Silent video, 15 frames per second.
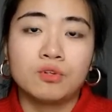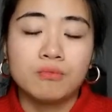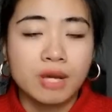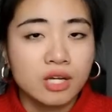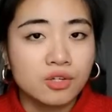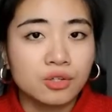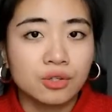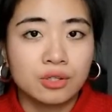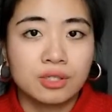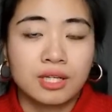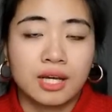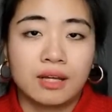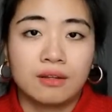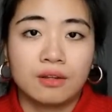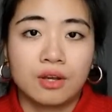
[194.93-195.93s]
to make sure
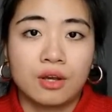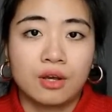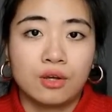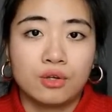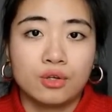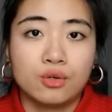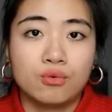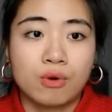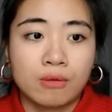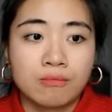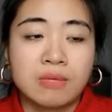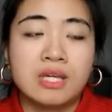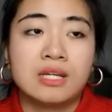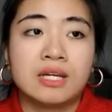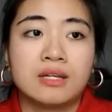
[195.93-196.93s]
that you are
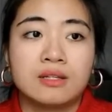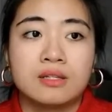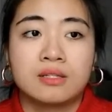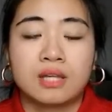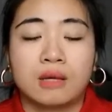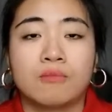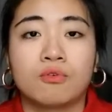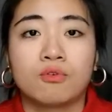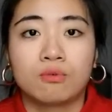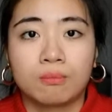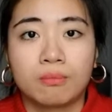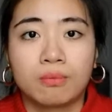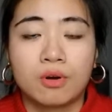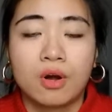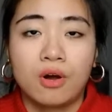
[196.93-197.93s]
meeting the same group
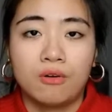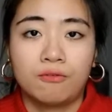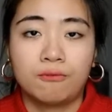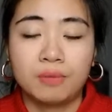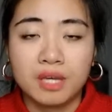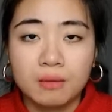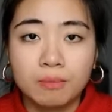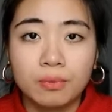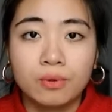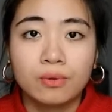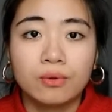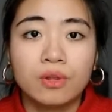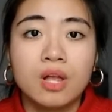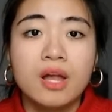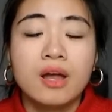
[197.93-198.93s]
of
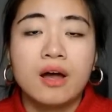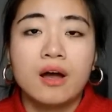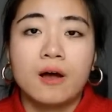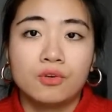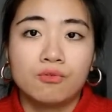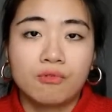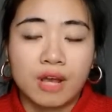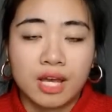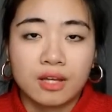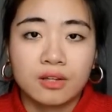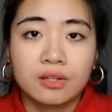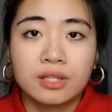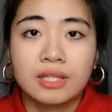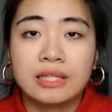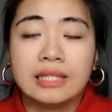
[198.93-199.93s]
people
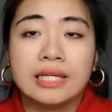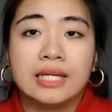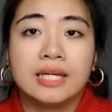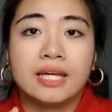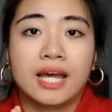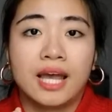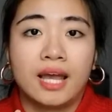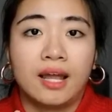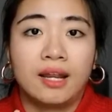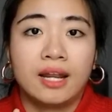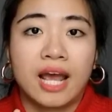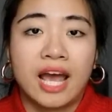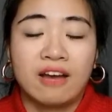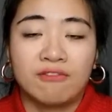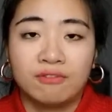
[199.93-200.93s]
regularly
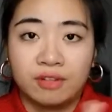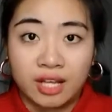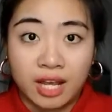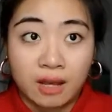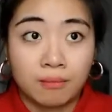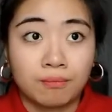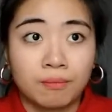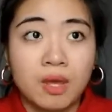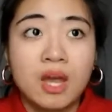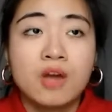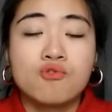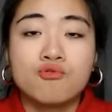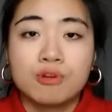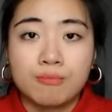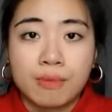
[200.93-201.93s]
and have them
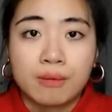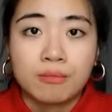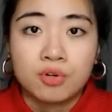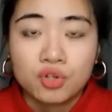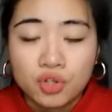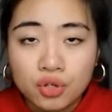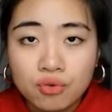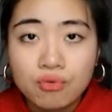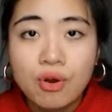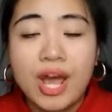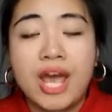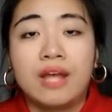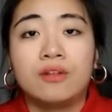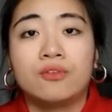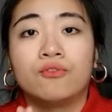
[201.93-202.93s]
remember you
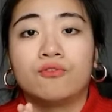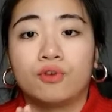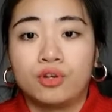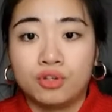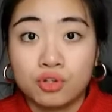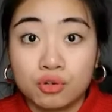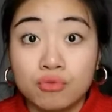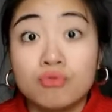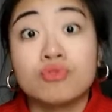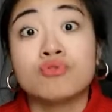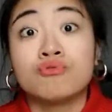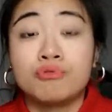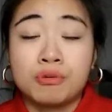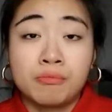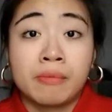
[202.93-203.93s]
and for you
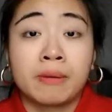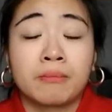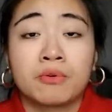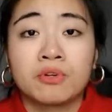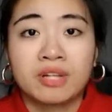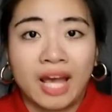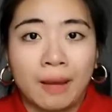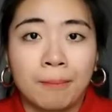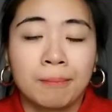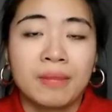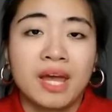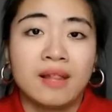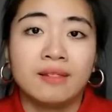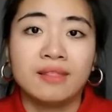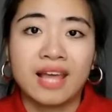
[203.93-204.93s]
to remember
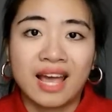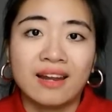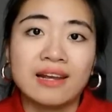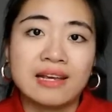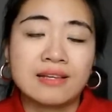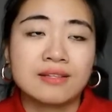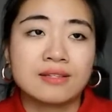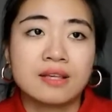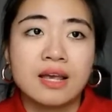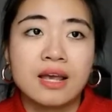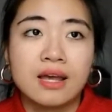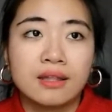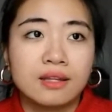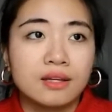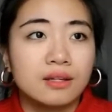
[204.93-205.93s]
them. And that is
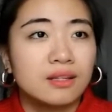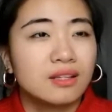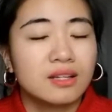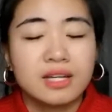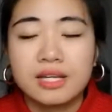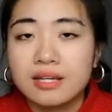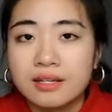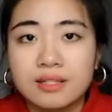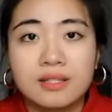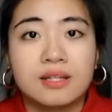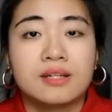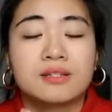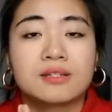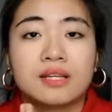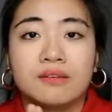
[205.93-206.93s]
the
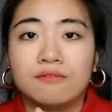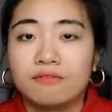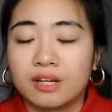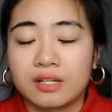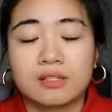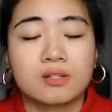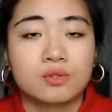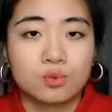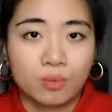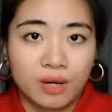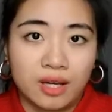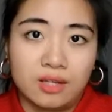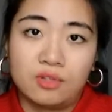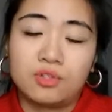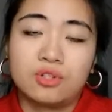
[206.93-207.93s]
easiest and fastest
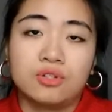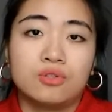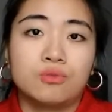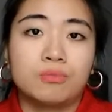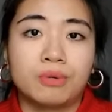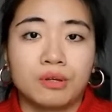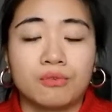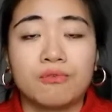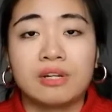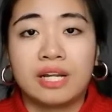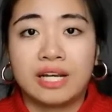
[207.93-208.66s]
way to build